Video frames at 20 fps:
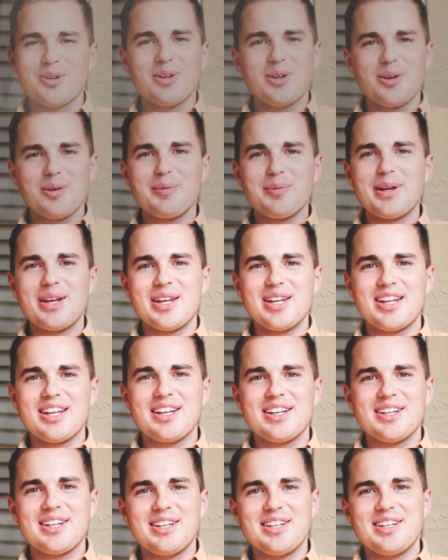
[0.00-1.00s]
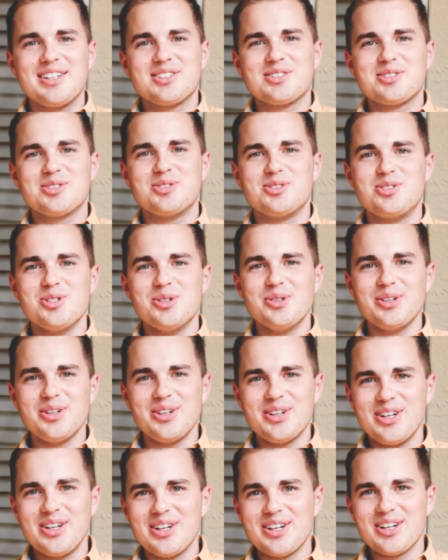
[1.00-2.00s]
a little bit. It's junior
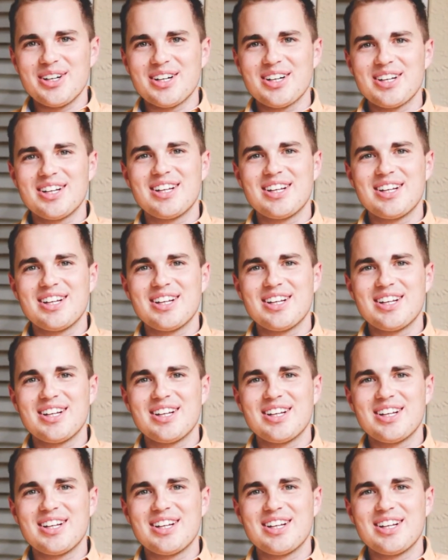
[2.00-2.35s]
year.